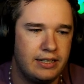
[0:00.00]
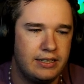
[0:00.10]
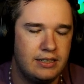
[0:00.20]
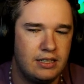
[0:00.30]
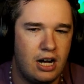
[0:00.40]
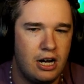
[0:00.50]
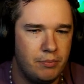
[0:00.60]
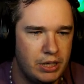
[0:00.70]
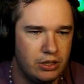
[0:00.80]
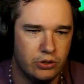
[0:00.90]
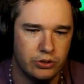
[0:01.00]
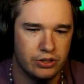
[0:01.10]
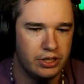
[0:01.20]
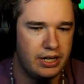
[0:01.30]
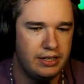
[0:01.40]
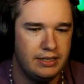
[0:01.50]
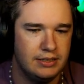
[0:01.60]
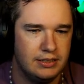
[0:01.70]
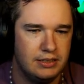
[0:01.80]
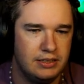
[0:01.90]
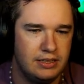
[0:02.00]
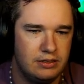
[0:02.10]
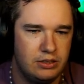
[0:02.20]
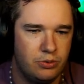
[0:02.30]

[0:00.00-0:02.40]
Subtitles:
combo, or the